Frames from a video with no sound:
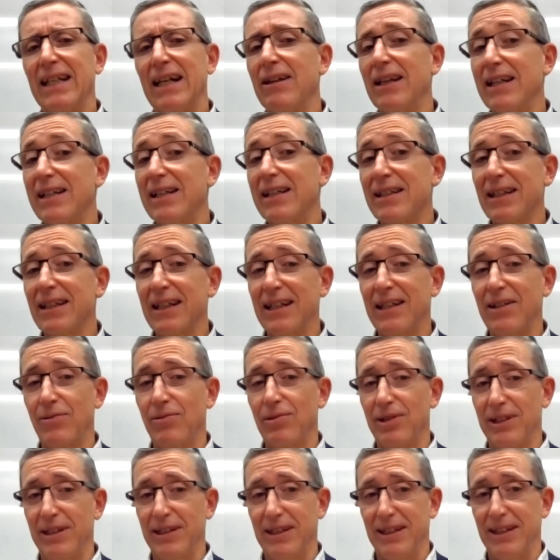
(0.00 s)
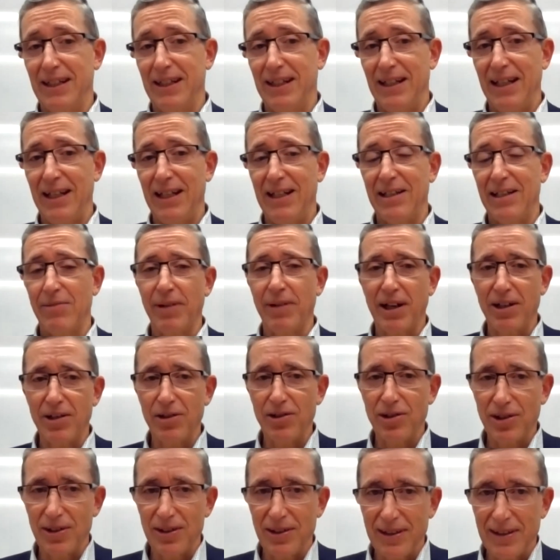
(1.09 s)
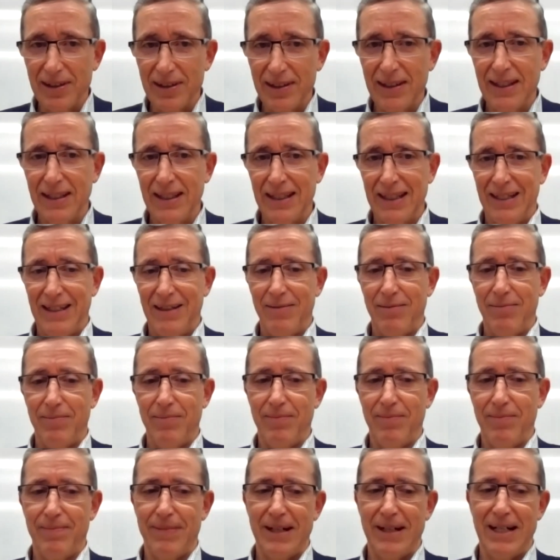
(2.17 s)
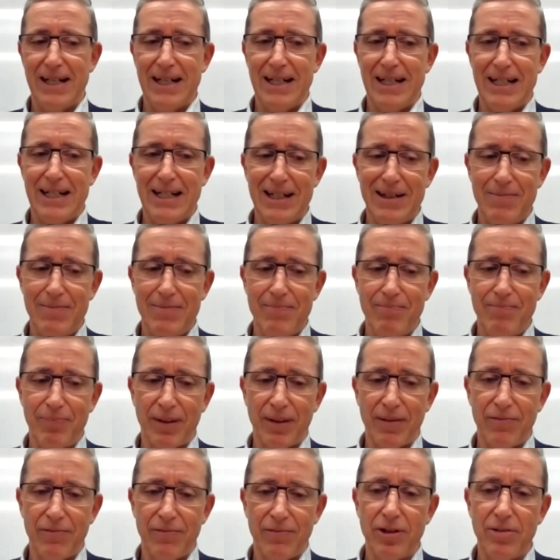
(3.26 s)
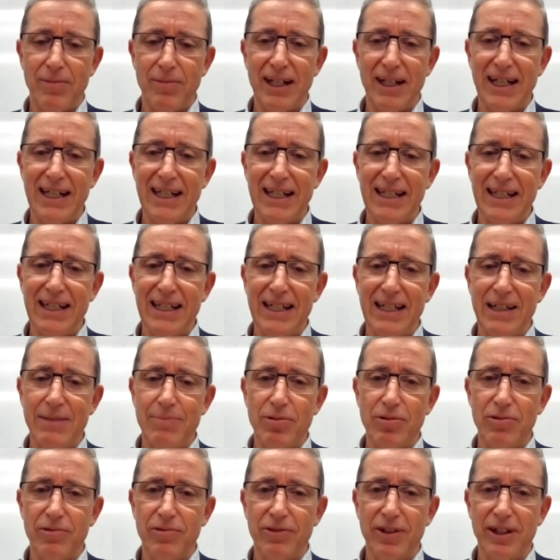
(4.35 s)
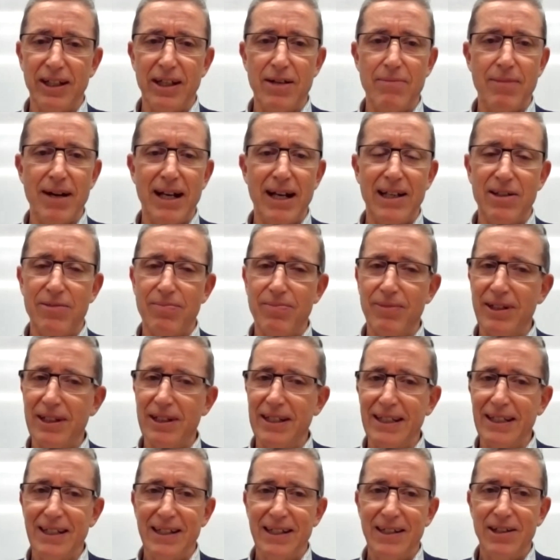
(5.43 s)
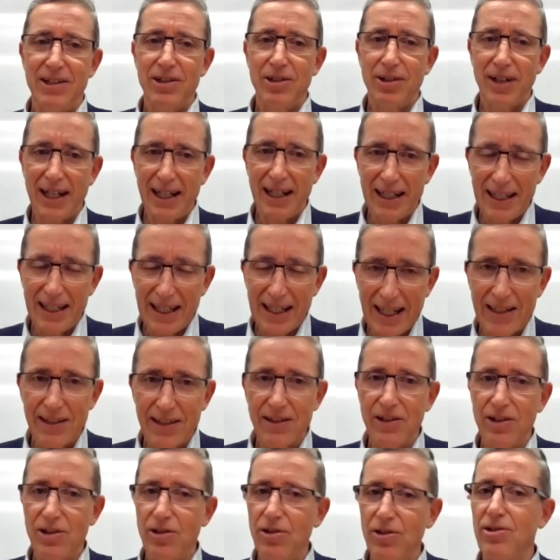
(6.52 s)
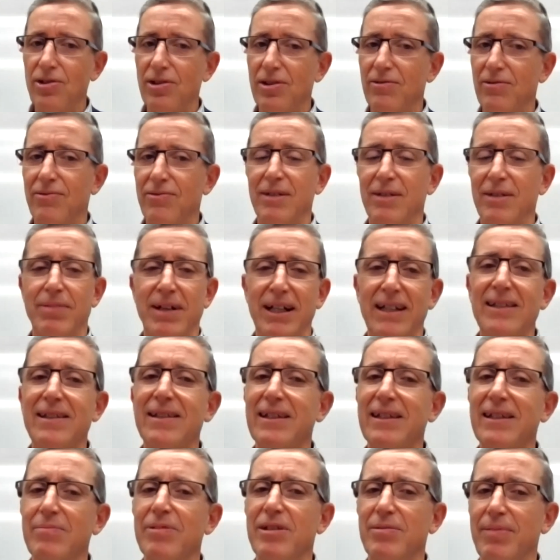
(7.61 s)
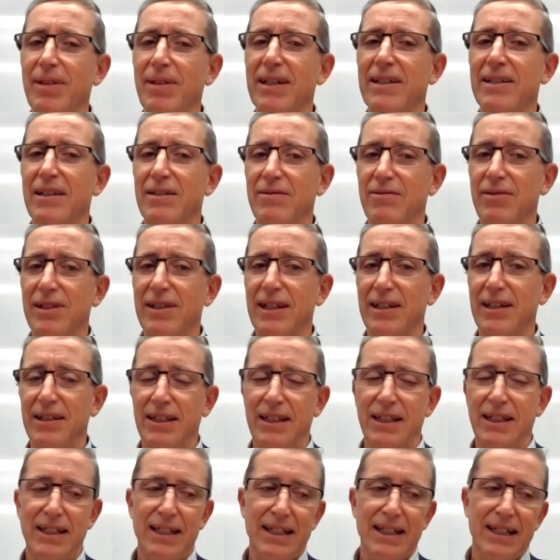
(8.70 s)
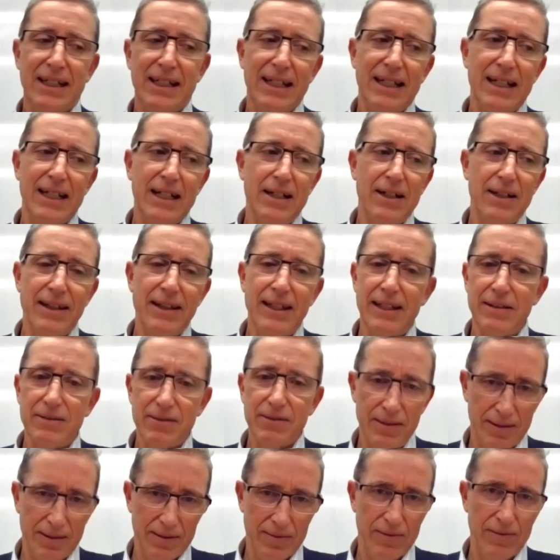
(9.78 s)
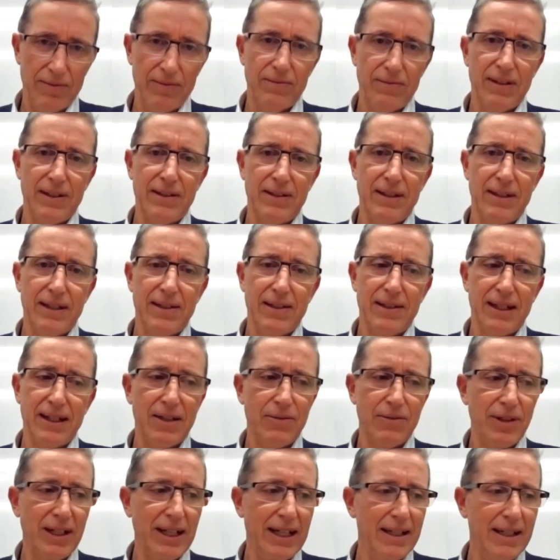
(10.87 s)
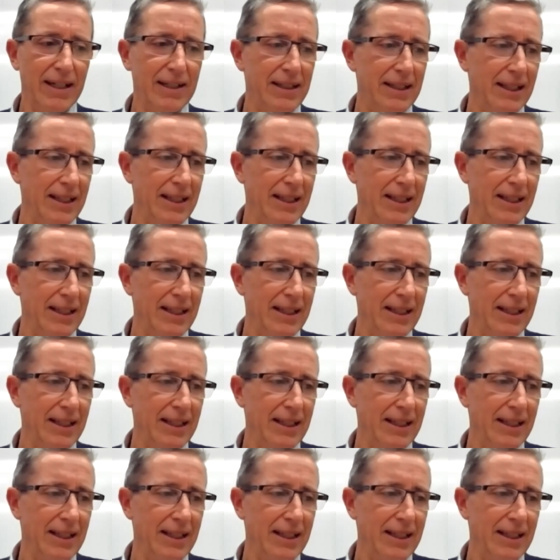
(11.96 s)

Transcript: less liquid exposures from a portfolio management, trading, execution, and rebalancing perspective. So, I think, as you know, we had